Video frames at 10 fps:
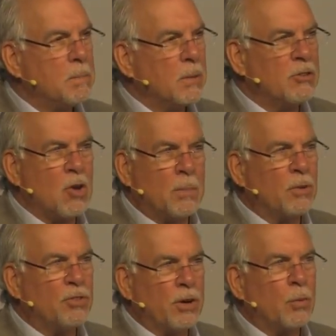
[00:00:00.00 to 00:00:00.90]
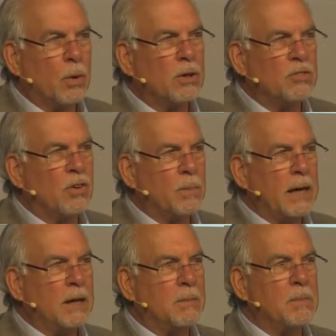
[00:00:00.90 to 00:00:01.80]
It's almost their words
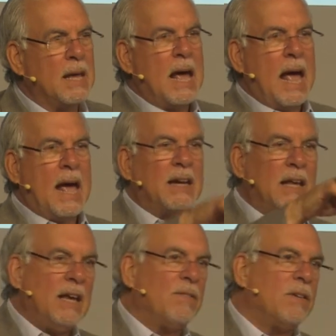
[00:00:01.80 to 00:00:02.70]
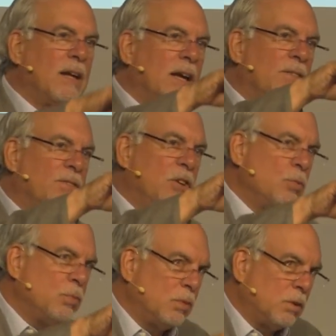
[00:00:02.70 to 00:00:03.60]
verbatim. And even if
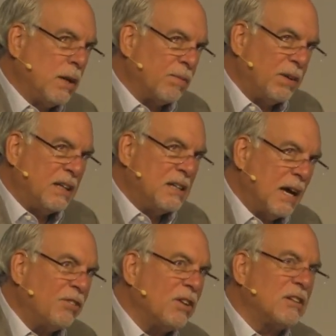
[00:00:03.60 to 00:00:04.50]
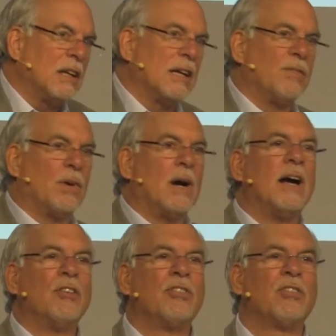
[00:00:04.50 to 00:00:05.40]
he doesn't deliver
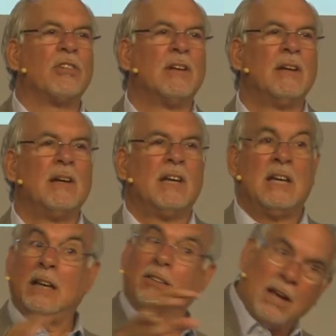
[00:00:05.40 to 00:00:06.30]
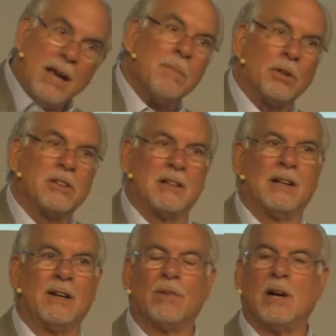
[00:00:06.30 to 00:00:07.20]
us, he's able to
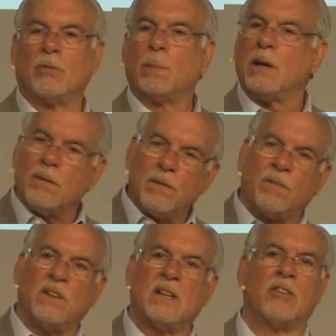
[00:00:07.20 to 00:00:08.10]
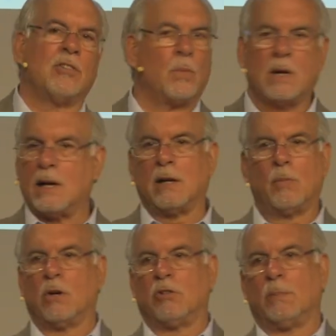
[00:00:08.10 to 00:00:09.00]
deliver us, but even if he doesn't, we're not going to
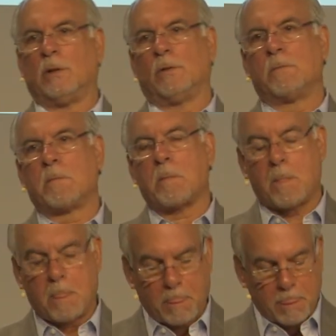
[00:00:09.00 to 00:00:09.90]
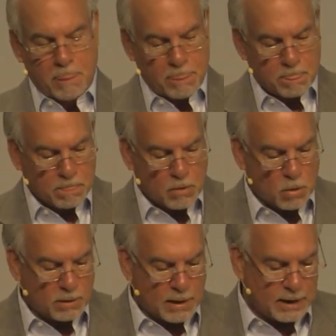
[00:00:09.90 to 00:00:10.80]
worship you.
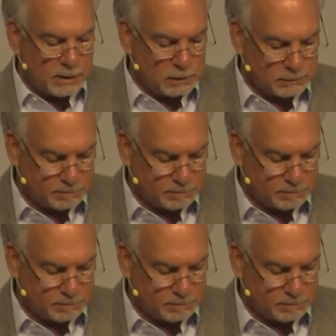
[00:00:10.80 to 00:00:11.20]
Or to idol.